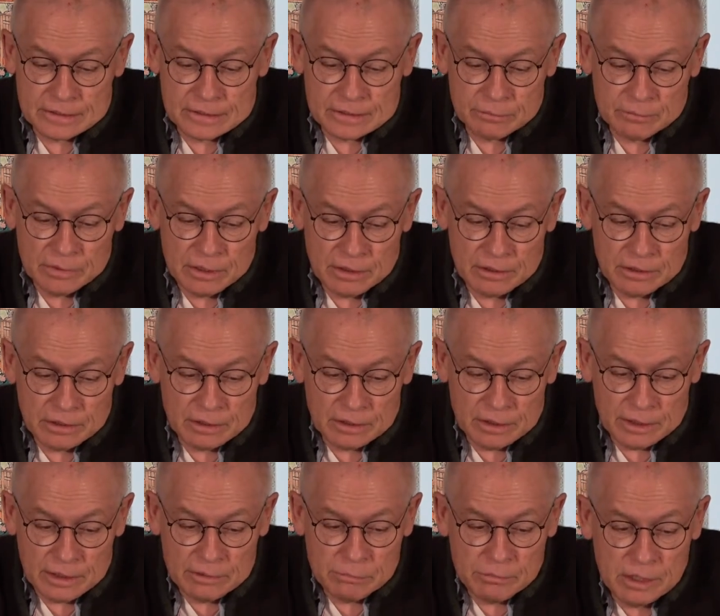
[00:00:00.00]

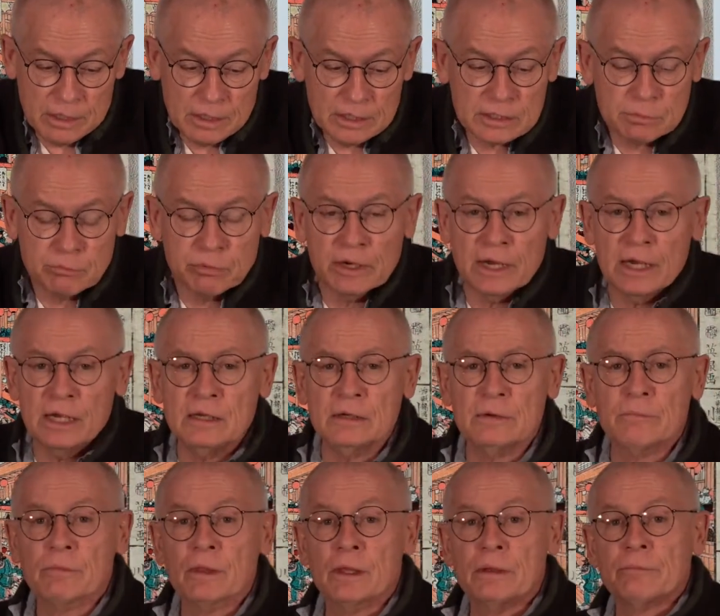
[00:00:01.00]
me
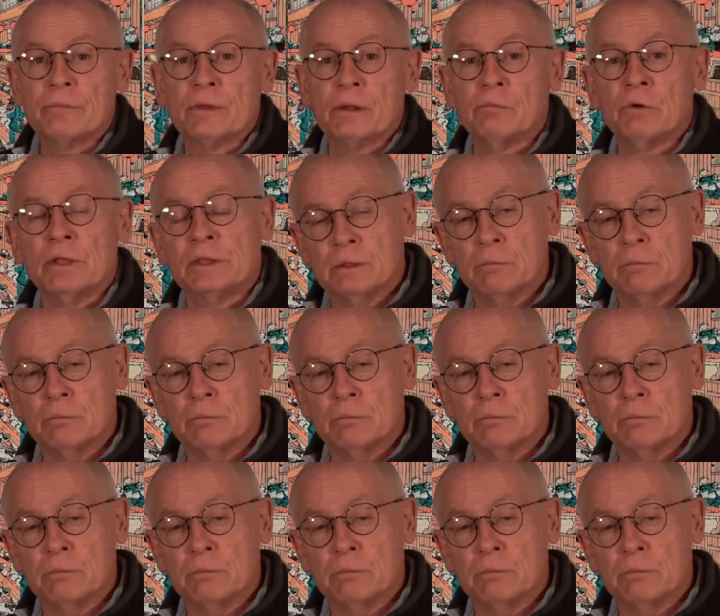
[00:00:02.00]
explain what the